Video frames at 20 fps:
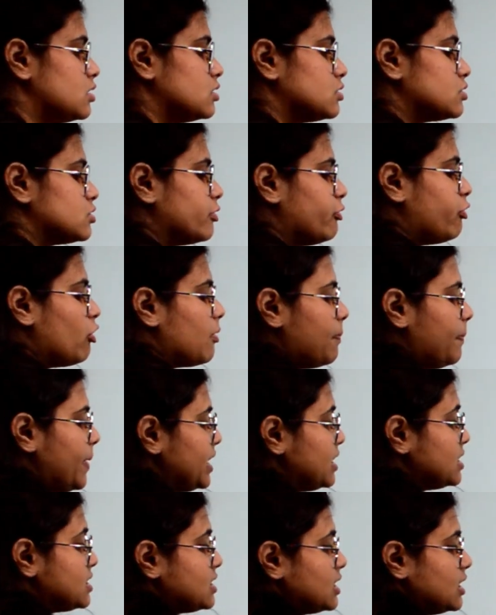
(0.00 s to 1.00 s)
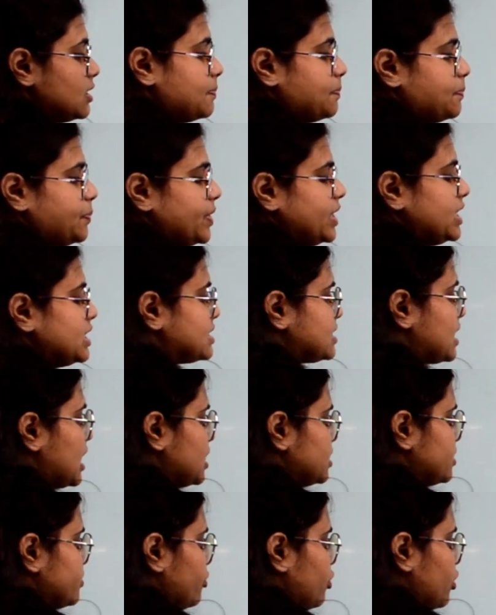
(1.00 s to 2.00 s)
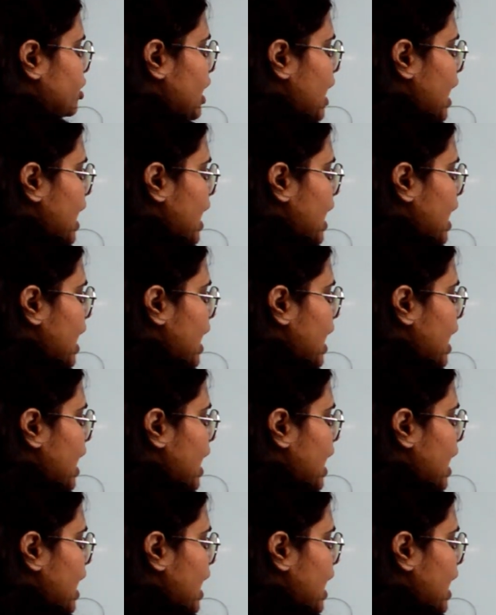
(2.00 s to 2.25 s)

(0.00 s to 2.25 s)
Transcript: So for pencil, P stands for @,